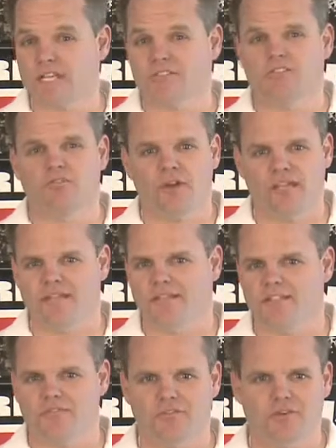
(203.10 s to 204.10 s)
has great
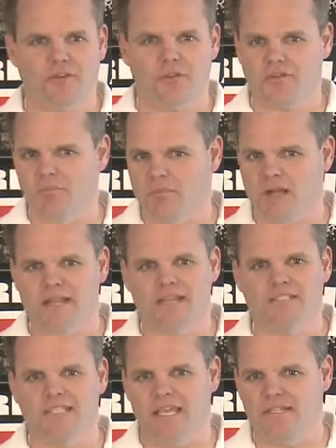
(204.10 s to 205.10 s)
kits for all your
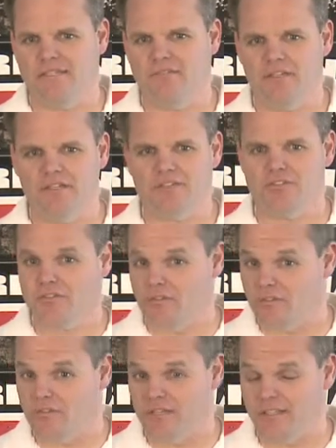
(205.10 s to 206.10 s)
bikes, ATVs,
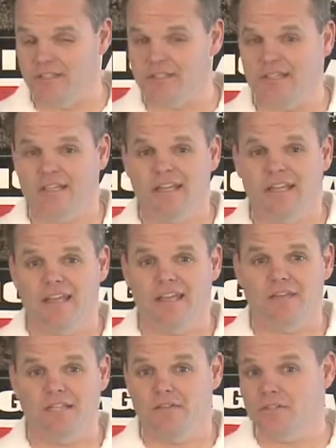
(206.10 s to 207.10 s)
UTVs,
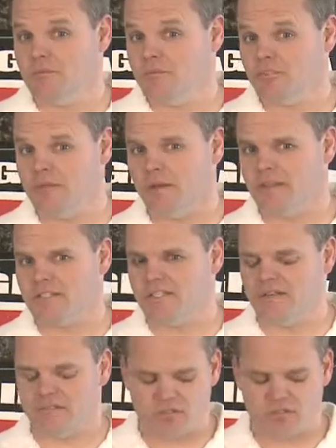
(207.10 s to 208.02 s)
and even some street bikes now.